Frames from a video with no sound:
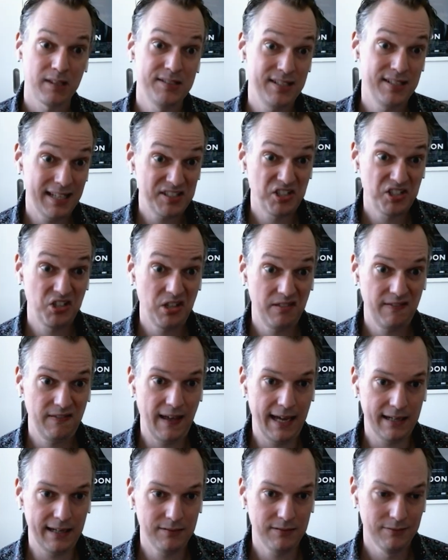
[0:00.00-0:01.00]
So that's a good
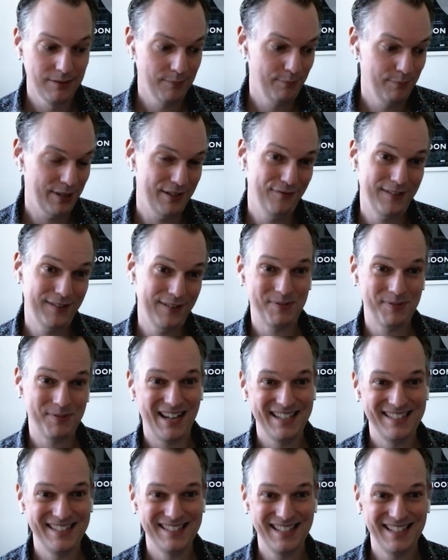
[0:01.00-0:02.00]
thing. But the flip
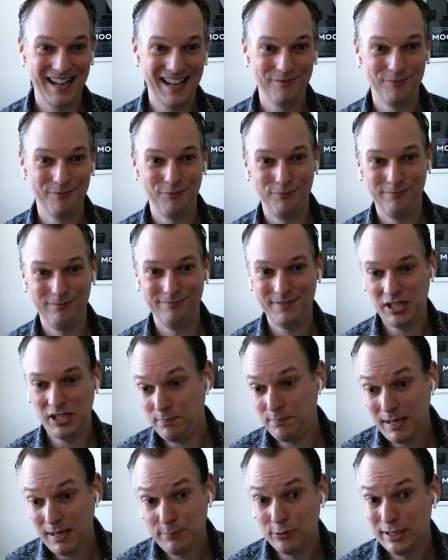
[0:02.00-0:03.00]
side is that, you know,
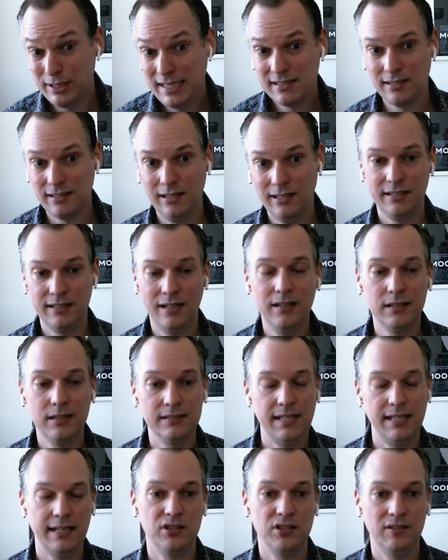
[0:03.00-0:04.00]
people need to learn
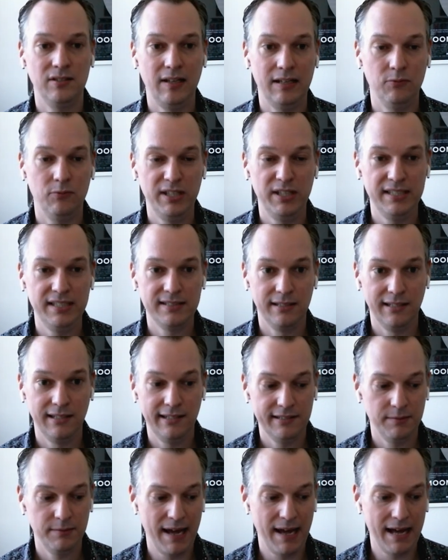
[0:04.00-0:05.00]
architecture now. We need to
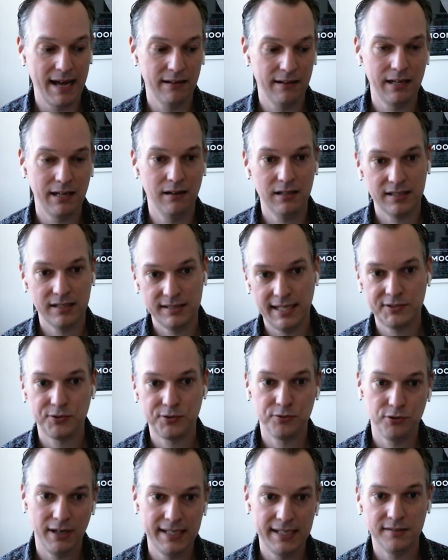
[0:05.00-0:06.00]
learn about the
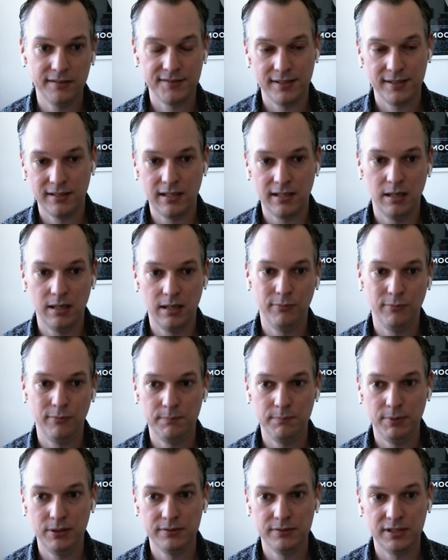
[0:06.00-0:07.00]
architectural trade-offs that come when
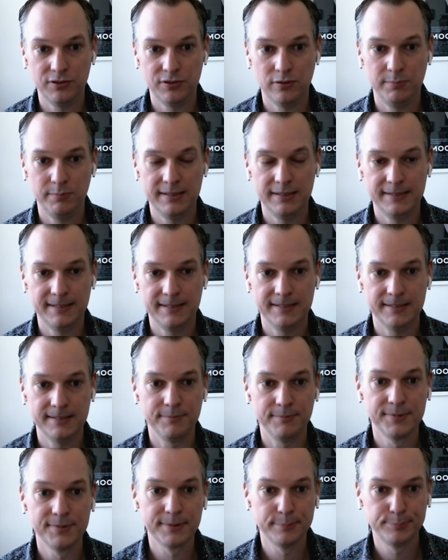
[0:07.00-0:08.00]
you build distributed systems.